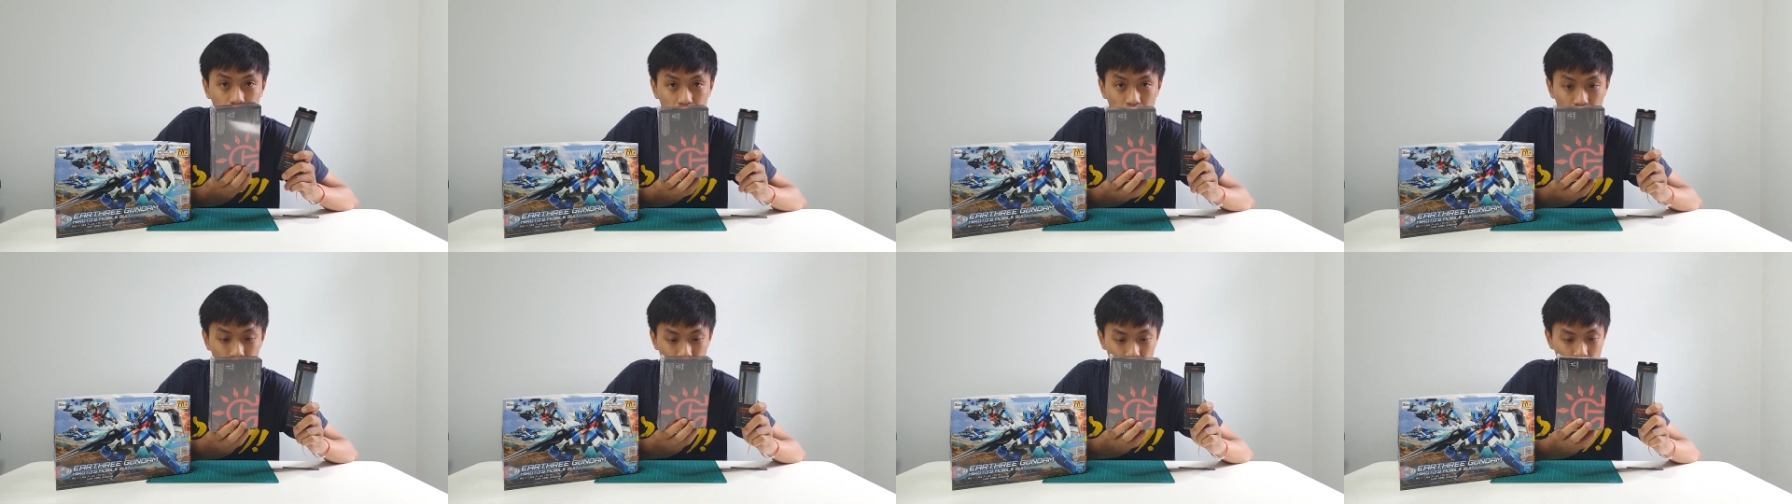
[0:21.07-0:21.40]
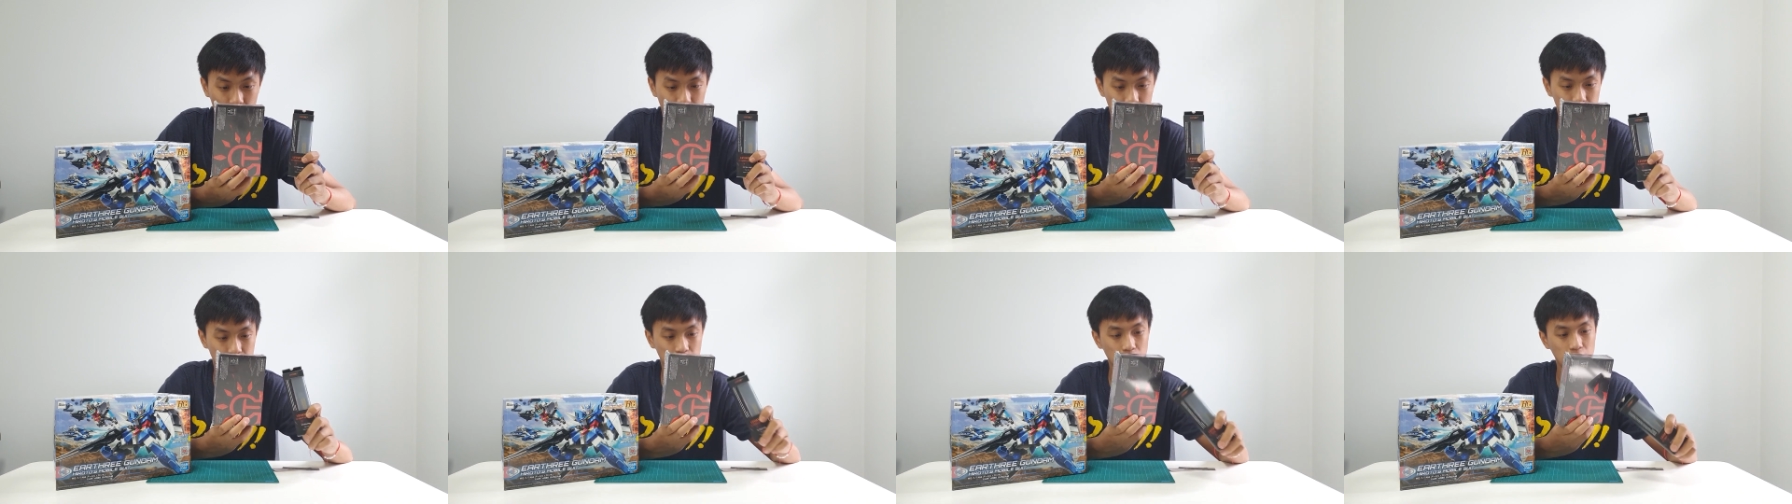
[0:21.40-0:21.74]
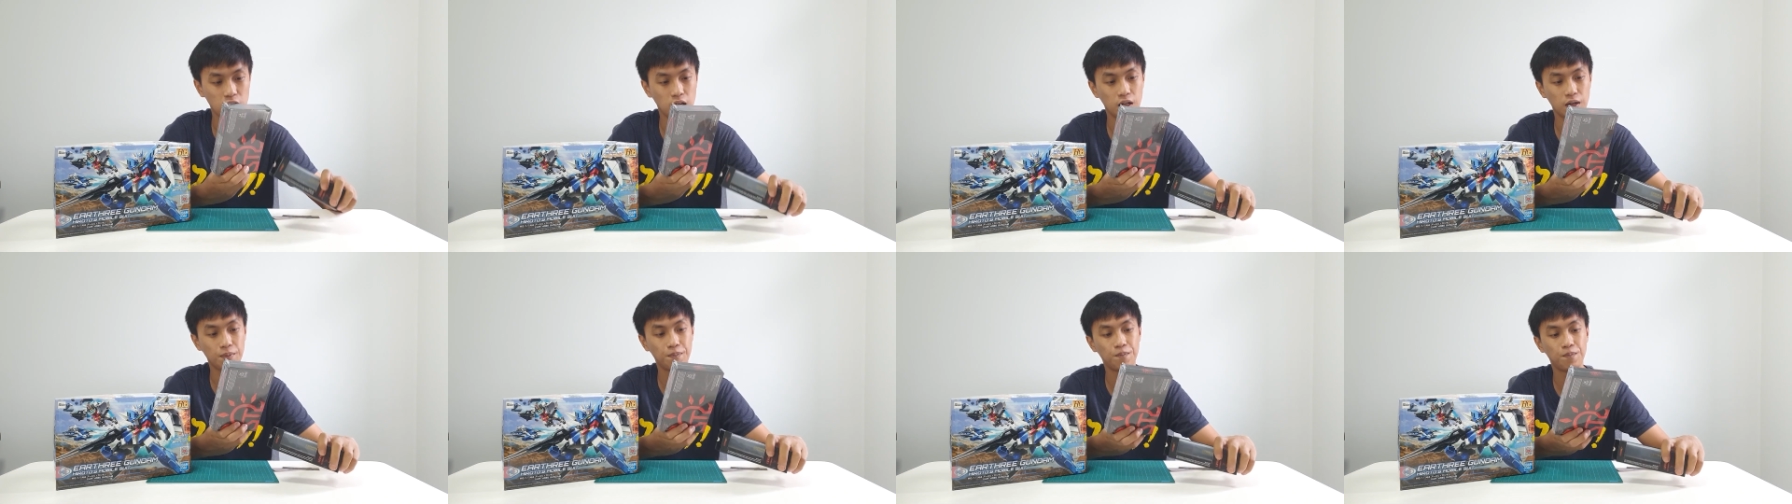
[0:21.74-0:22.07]
If you can see
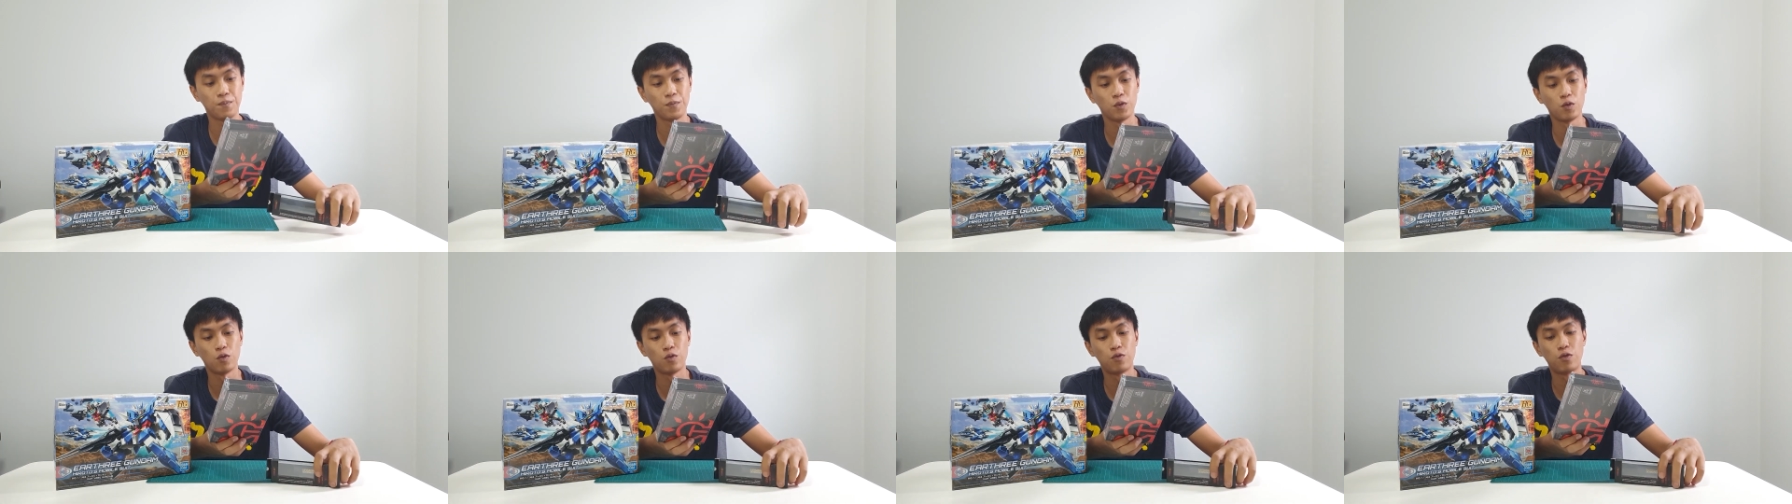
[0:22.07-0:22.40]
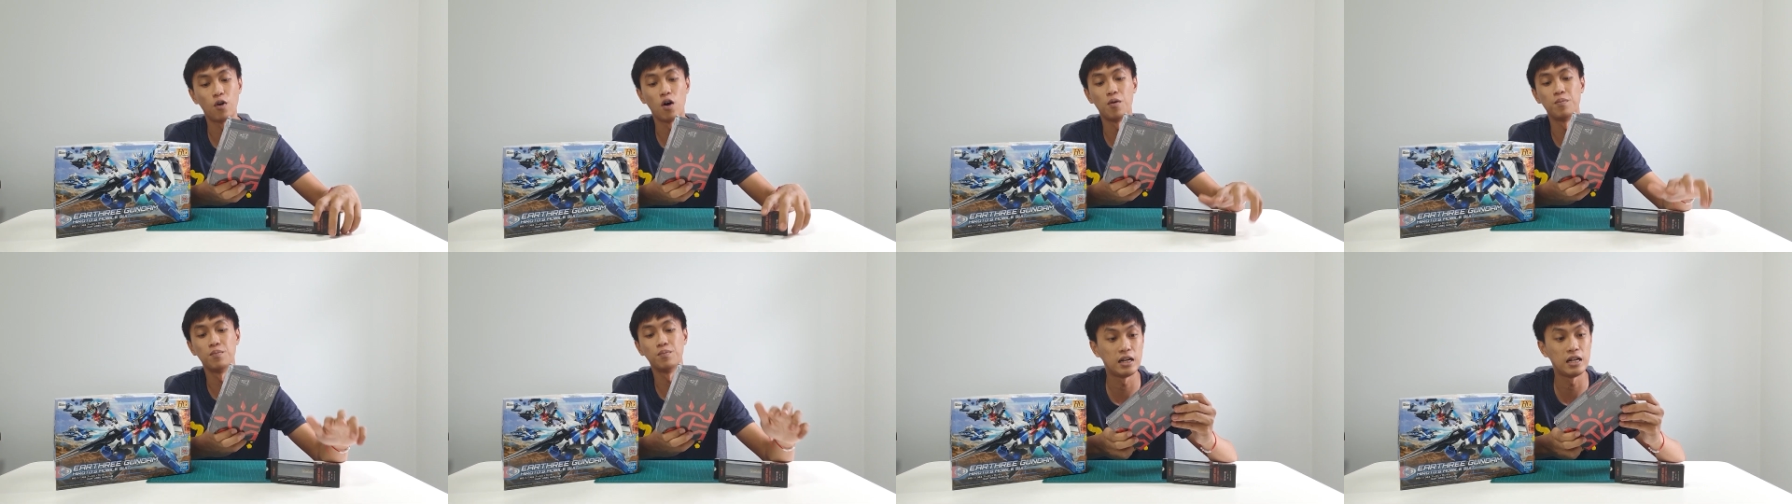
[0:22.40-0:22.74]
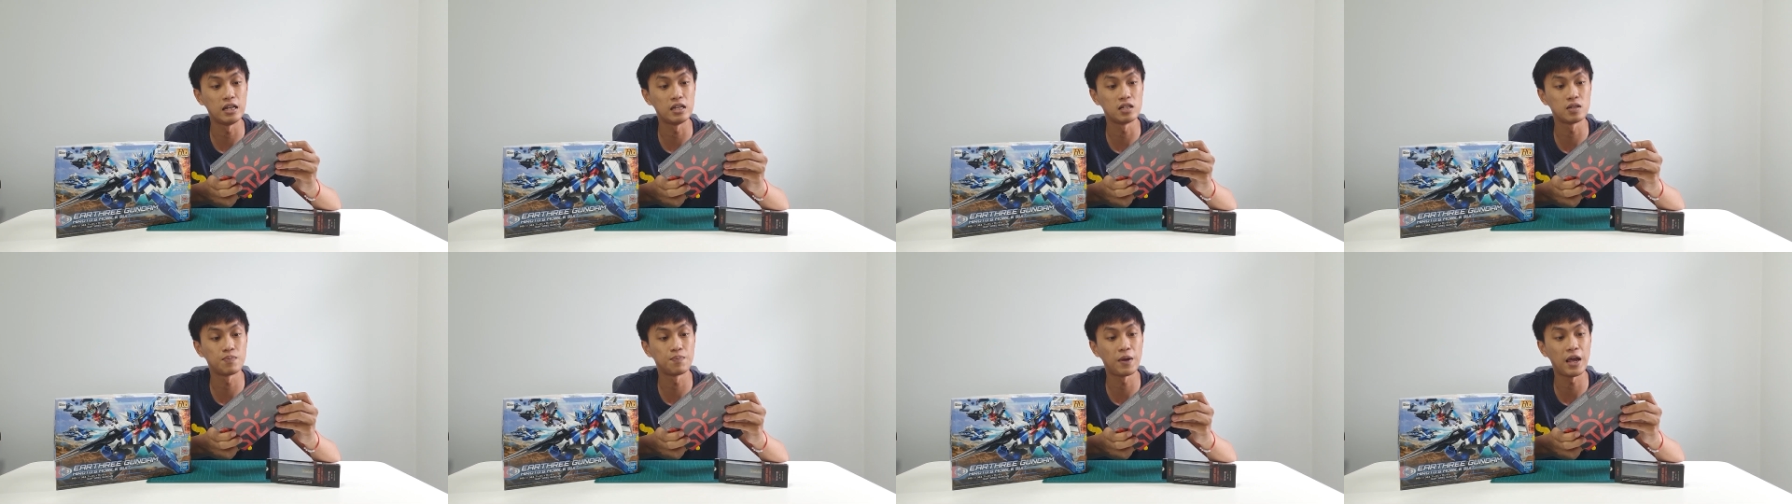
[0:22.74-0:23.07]
here, from
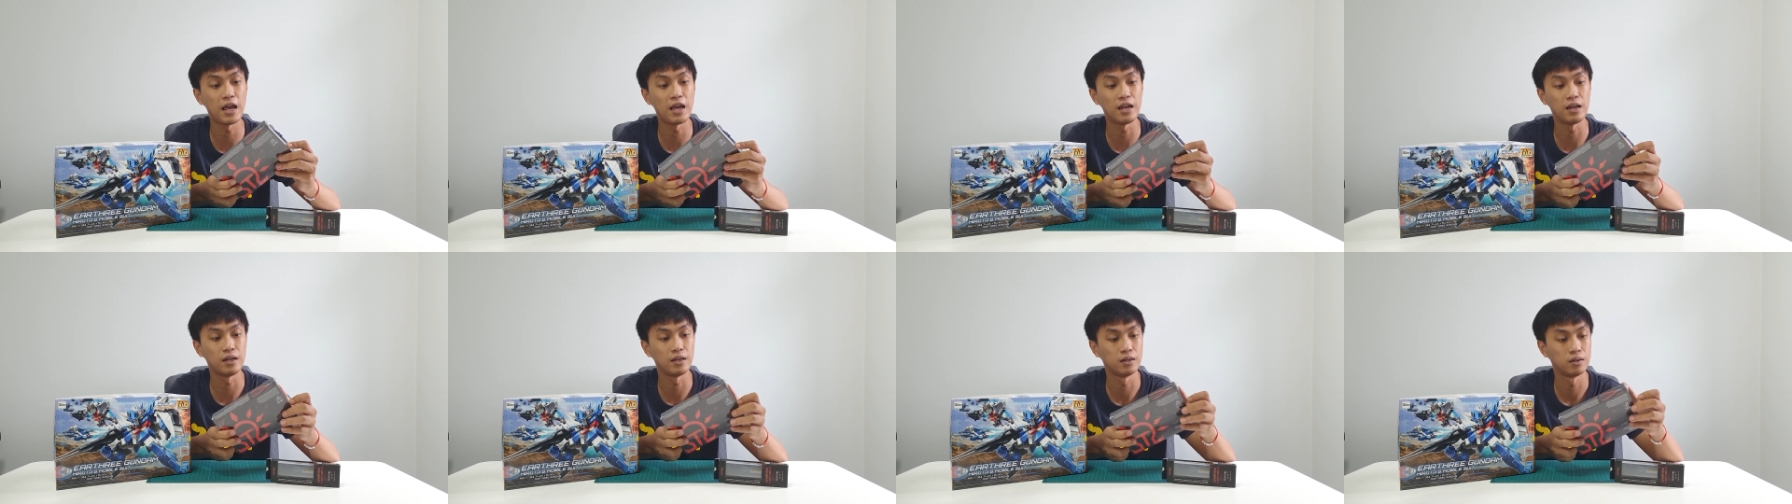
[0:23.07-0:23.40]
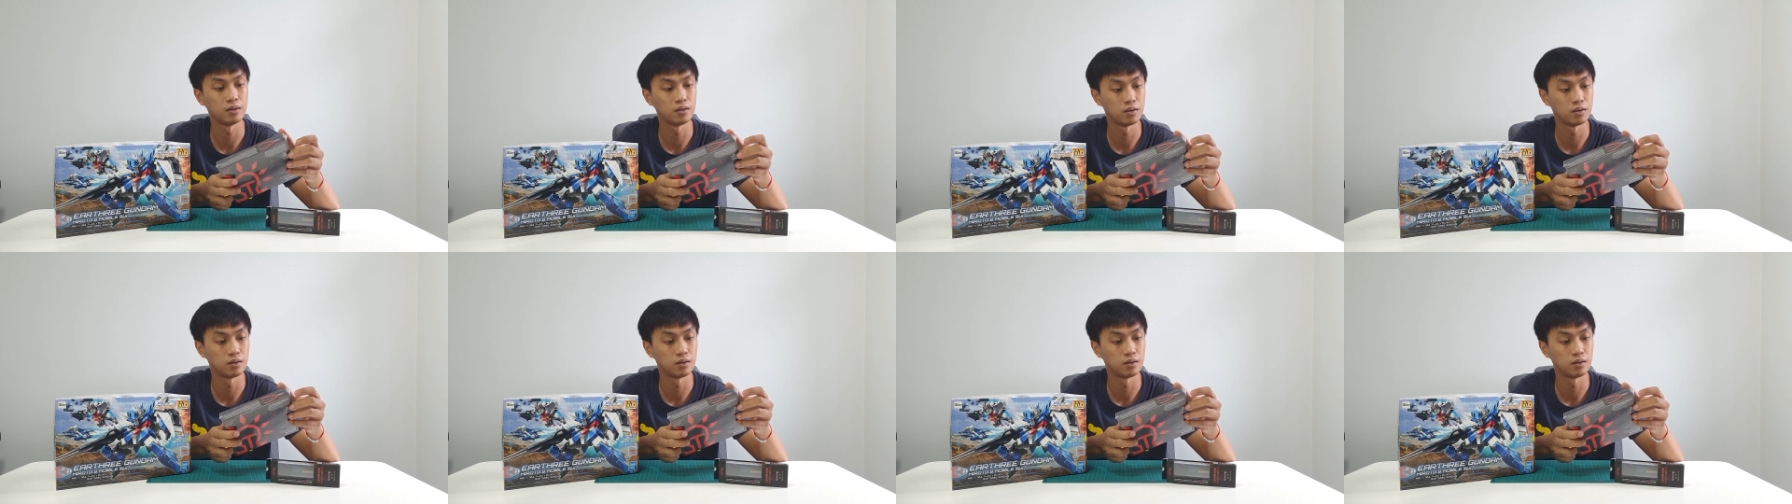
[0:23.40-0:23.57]
Dspiae.